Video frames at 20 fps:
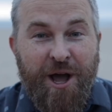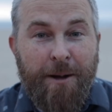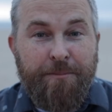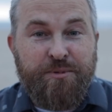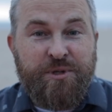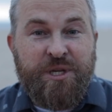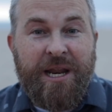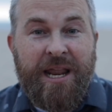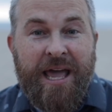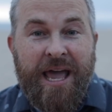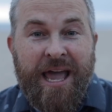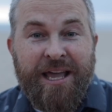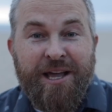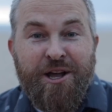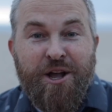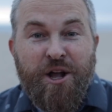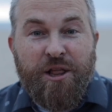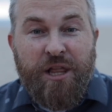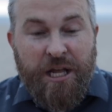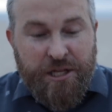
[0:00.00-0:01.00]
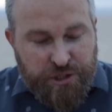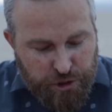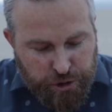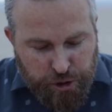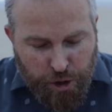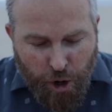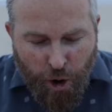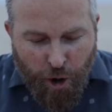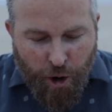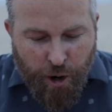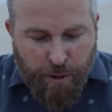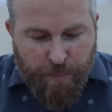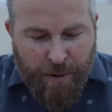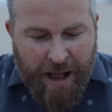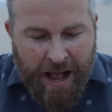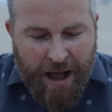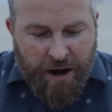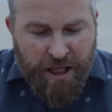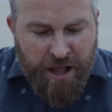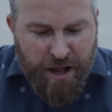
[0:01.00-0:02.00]
up today. Let's learn
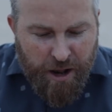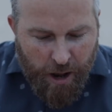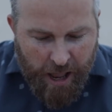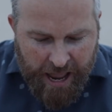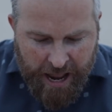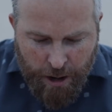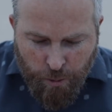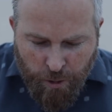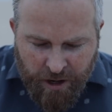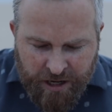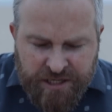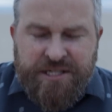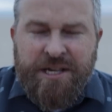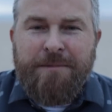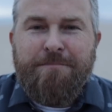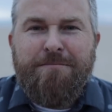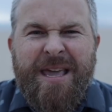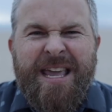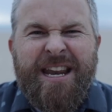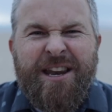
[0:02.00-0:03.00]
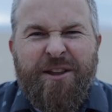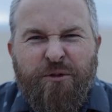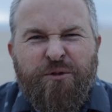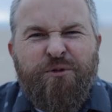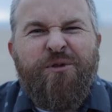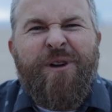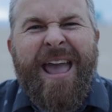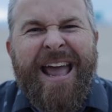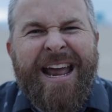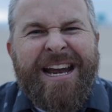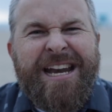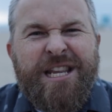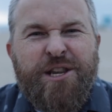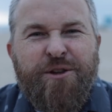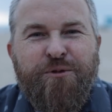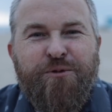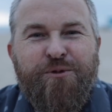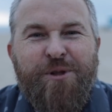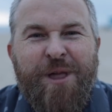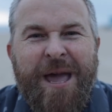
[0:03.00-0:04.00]
about, hey, what does it mean to fan
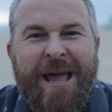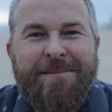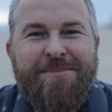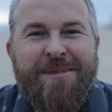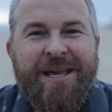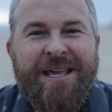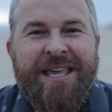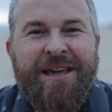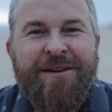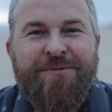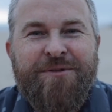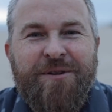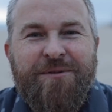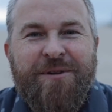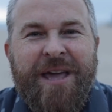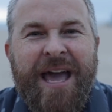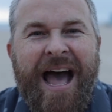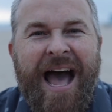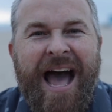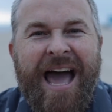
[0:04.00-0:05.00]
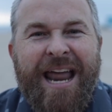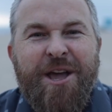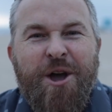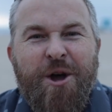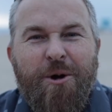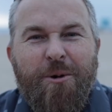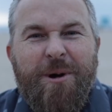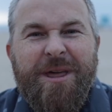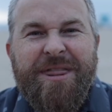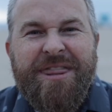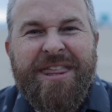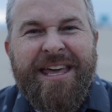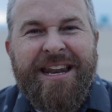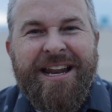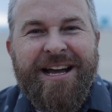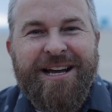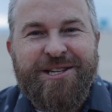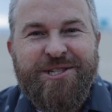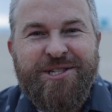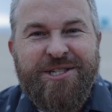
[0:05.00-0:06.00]
into flame the gift of God
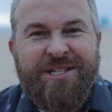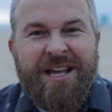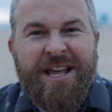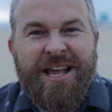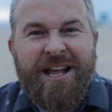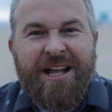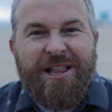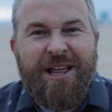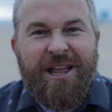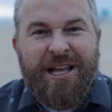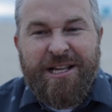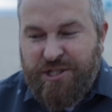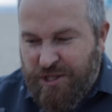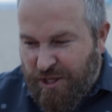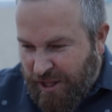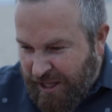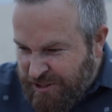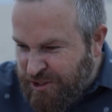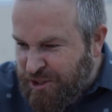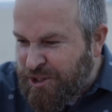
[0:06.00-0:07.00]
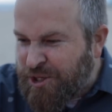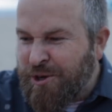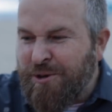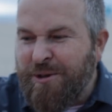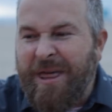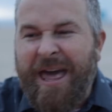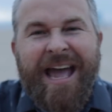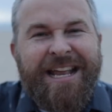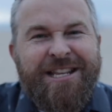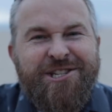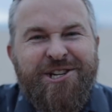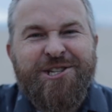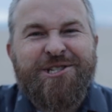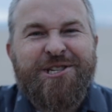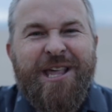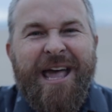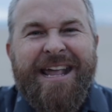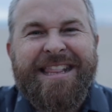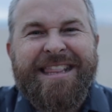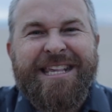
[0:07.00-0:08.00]
within us? Let's, let's do that,
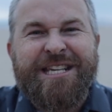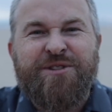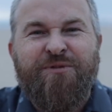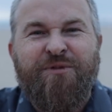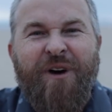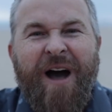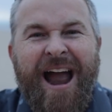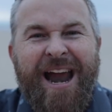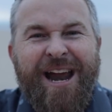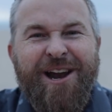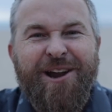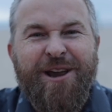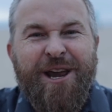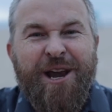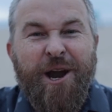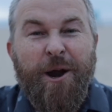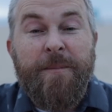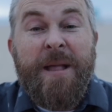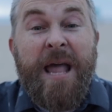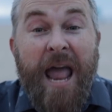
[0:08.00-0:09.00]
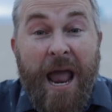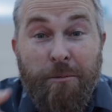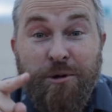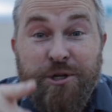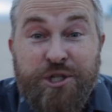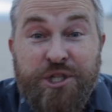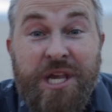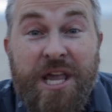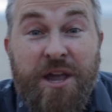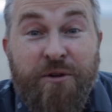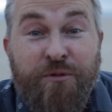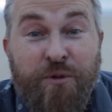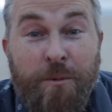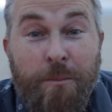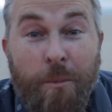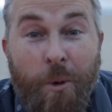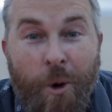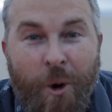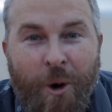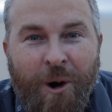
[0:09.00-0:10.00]
just like this fire here. And we'll see you for
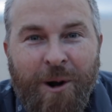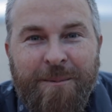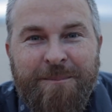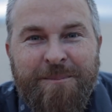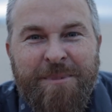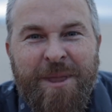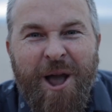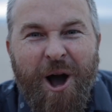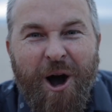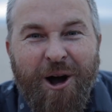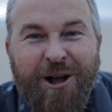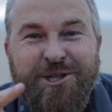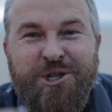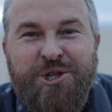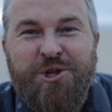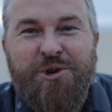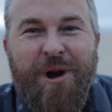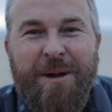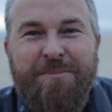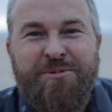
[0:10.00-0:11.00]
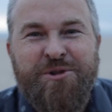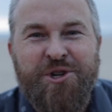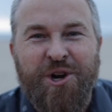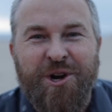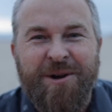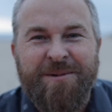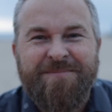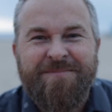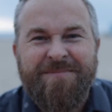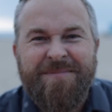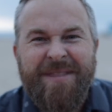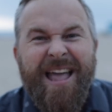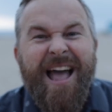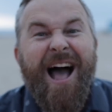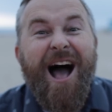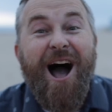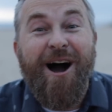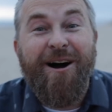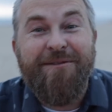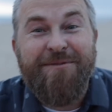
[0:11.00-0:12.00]
more on Scripture
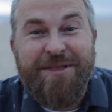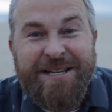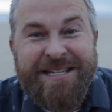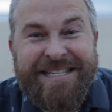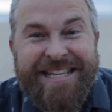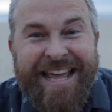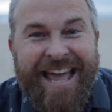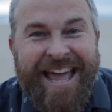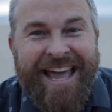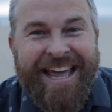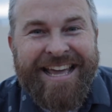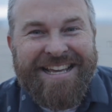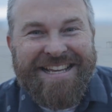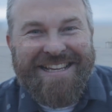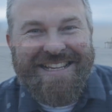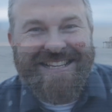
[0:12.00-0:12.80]
of the Day.